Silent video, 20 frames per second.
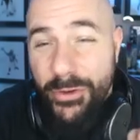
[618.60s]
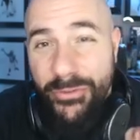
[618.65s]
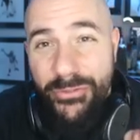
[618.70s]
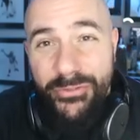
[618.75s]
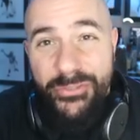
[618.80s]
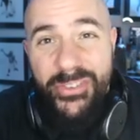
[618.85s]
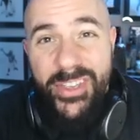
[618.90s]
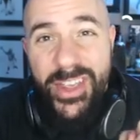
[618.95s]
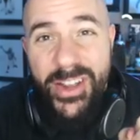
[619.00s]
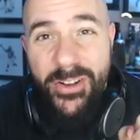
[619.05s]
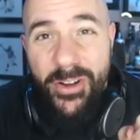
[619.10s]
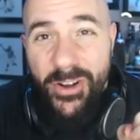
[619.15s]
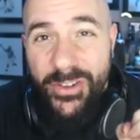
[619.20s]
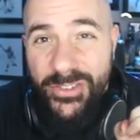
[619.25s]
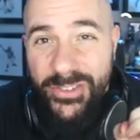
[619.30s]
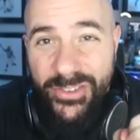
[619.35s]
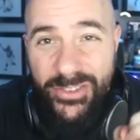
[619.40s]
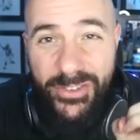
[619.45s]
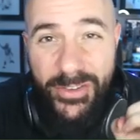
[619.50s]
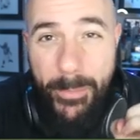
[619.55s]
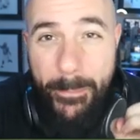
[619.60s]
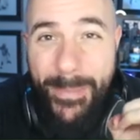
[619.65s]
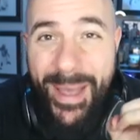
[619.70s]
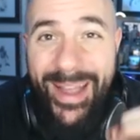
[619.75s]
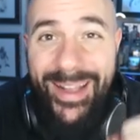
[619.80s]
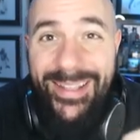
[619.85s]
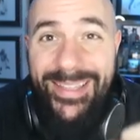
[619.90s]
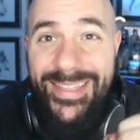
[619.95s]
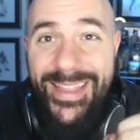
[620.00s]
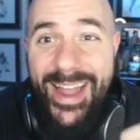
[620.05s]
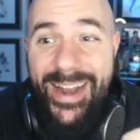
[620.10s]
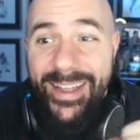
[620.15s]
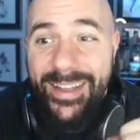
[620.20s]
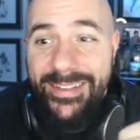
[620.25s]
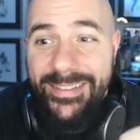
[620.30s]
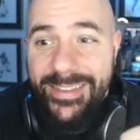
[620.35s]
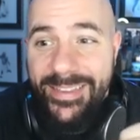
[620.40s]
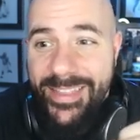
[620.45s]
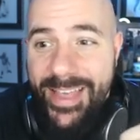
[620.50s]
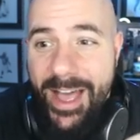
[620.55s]
feet are just
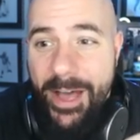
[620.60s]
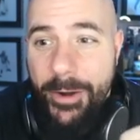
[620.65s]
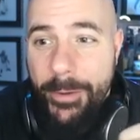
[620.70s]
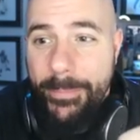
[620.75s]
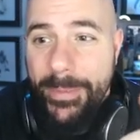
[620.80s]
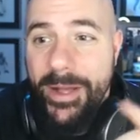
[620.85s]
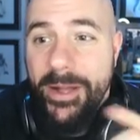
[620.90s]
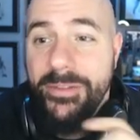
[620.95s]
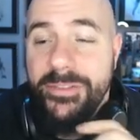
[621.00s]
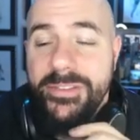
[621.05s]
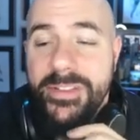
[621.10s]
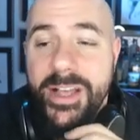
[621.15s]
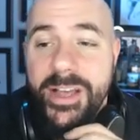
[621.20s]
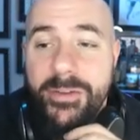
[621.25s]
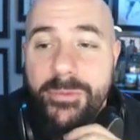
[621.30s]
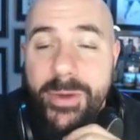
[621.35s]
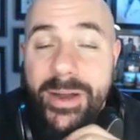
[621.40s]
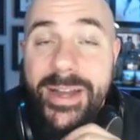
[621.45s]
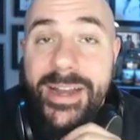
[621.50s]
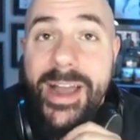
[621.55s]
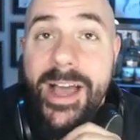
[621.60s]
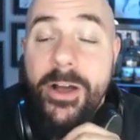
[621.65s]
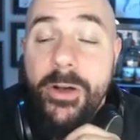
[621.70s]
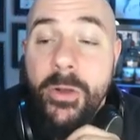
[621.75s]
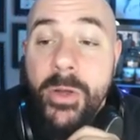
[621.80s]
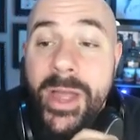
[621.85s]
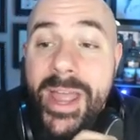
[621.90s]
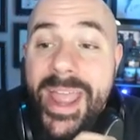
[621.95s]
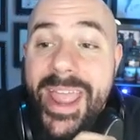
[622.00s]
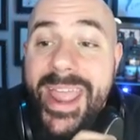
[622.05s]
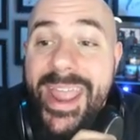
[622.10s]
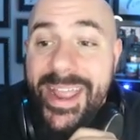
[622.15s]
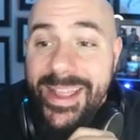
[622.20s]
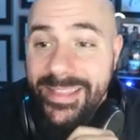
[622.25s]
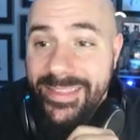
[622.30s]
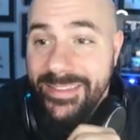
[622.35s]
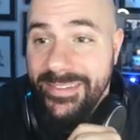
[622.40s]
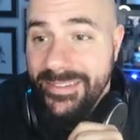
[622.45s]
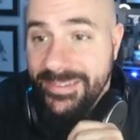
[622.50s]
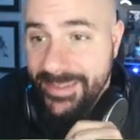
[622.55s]
magnetic to the out of bounds line right now
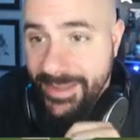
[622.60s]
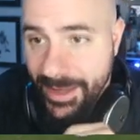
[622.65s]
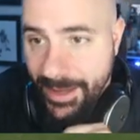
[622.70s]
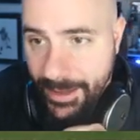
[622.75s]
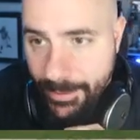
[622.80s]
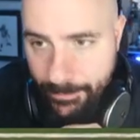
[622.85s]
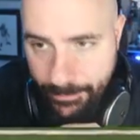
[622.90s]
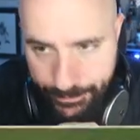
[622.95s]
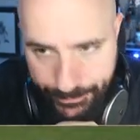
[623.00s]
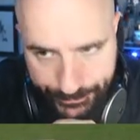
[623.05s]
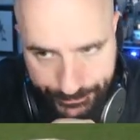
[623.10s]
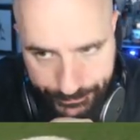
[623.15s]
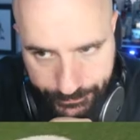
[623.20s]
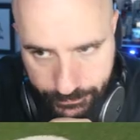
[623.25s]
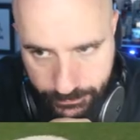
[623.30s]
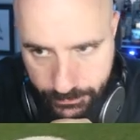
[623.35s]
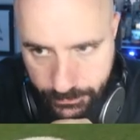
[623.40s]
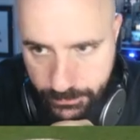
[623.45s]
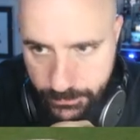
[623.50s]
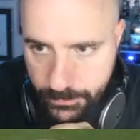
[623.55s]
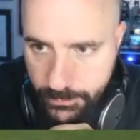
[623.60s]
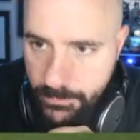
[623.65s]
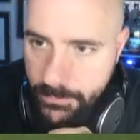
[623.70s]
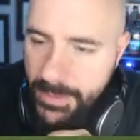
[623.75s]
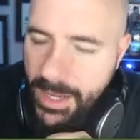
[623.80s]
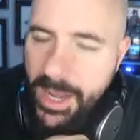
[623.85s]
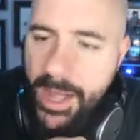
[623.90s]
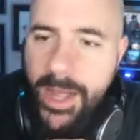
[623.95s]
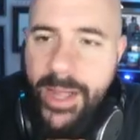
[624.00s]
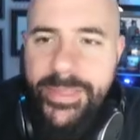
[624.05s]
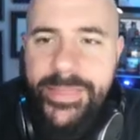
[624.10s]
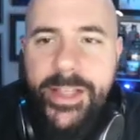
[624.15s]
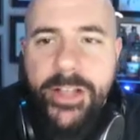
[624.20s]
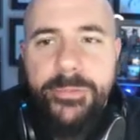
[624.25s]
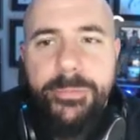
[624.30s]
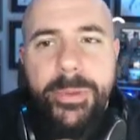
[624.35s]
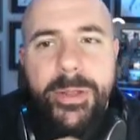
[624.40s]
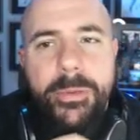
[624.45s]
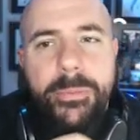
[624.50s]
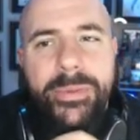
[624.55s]
in this game.
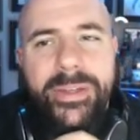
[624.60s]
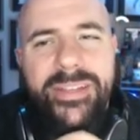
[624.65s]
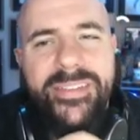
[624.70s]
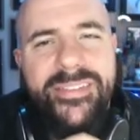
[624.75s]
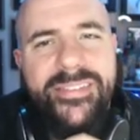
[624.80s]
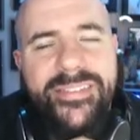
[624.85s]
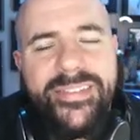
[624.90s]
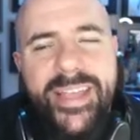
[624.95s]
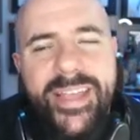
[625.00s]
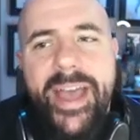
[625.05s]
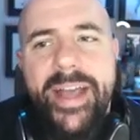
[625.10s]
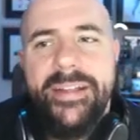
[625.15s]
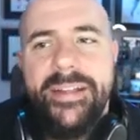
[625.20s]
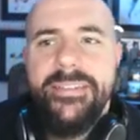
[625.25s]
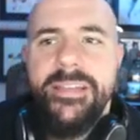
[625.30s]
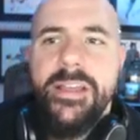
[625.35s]
Next play, we get sacked